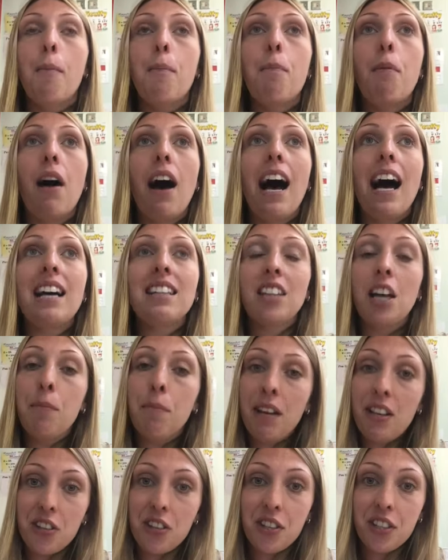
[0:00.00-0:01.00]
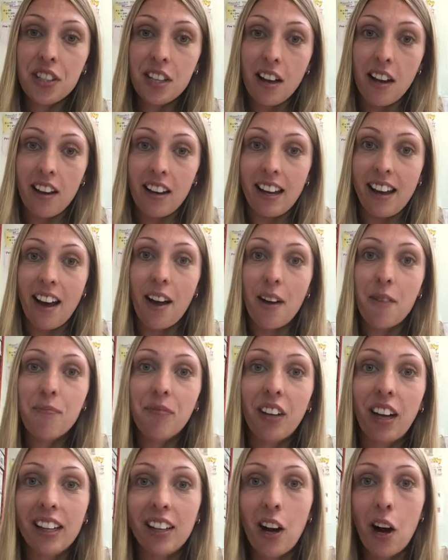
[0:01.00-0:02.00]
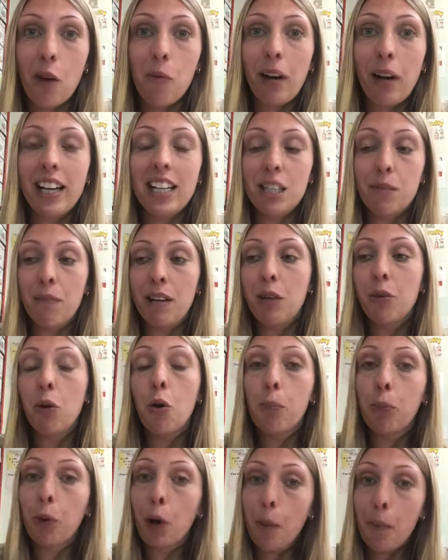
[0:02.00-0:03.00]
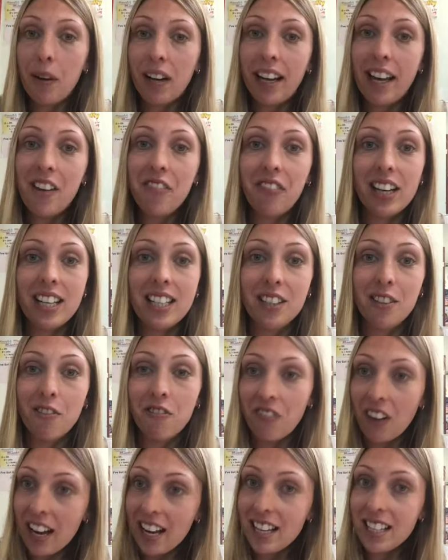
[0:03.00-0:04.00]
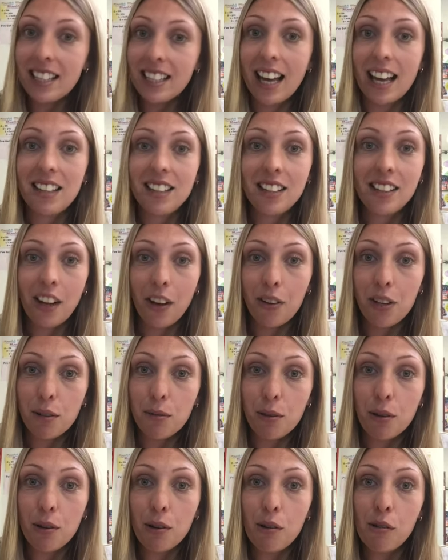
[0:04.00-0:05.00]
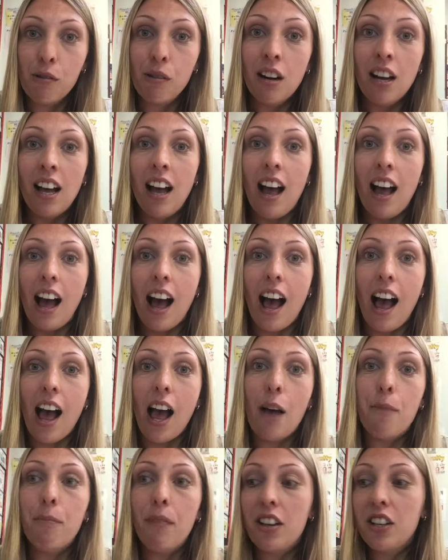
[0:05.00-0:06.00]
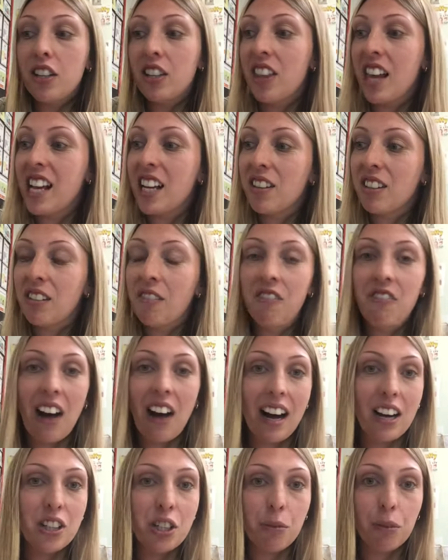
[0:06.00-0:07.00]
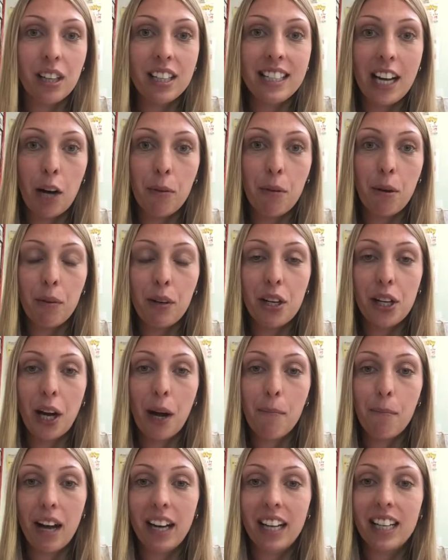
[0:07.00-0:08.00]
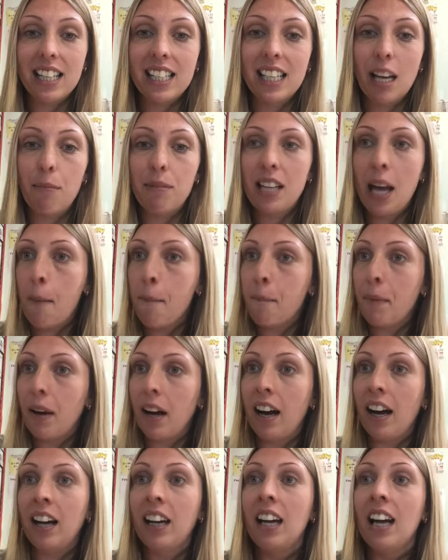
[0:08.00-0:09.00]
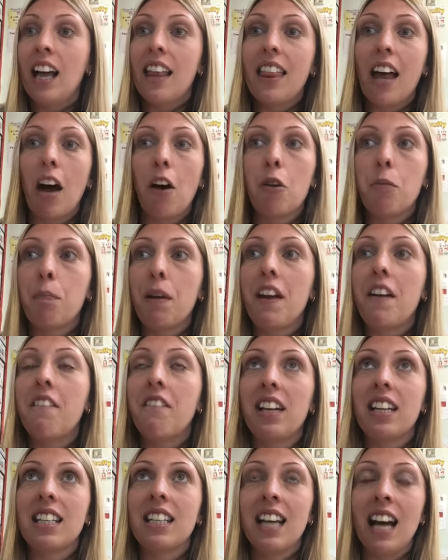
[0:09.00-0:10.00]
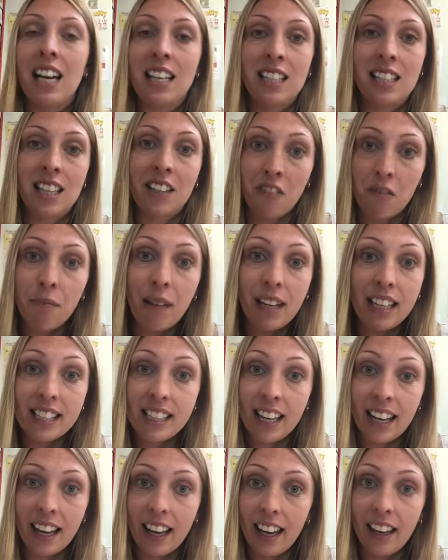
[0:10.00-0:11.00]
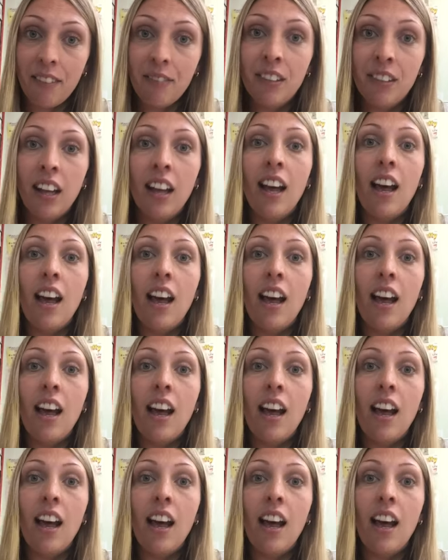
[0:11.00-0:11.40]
But as I mentioned earlier, I can't wait to meet you all properly, face to face, get to know you all, think of some facts you want to tell me when you come back in September. That would be fantastic for me to hear.